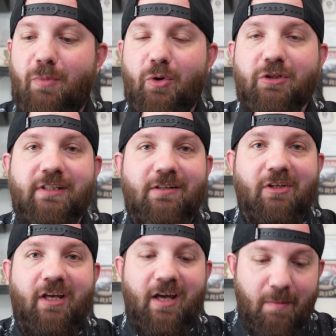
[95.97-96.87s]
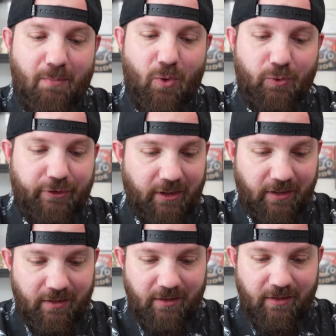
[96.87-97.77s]
Motorcycle Cup
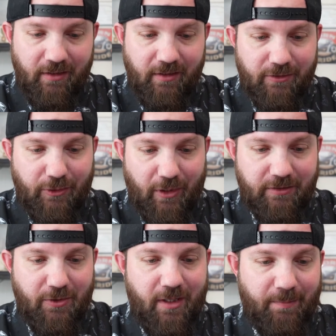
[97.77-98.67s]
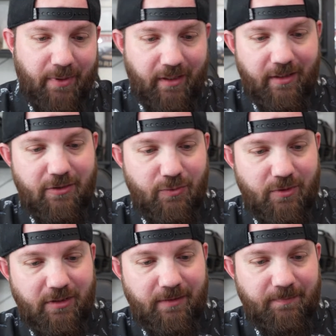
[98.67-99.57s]
Holder. So let's go ahead and pick this
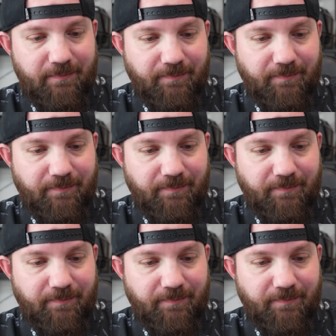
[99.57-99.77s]
one.